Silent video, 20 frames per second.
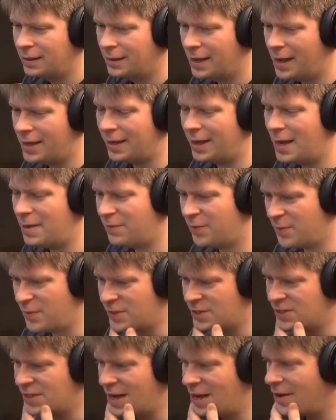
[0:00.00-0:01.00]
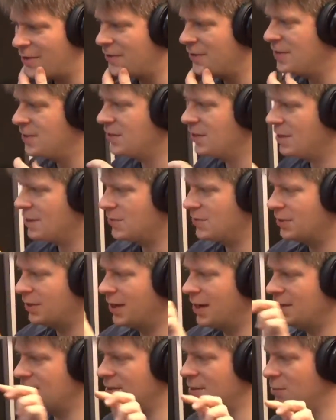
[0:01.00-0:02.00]
yeah, it came from the south, and it's also
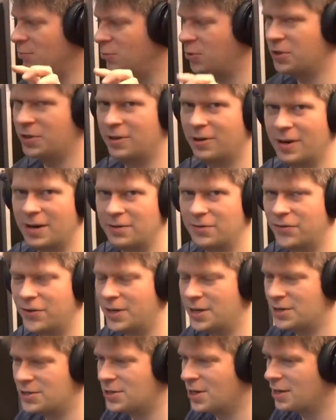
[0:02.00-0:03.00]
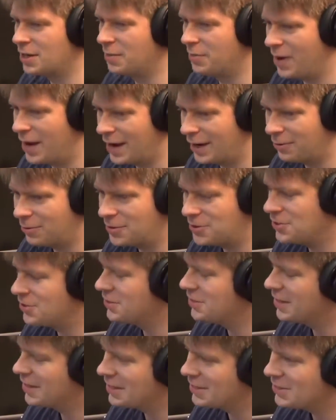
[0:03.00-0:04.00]
got some wood grain finish on the back, which
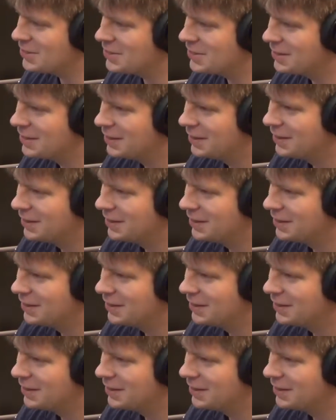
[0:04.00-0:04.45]
is nice.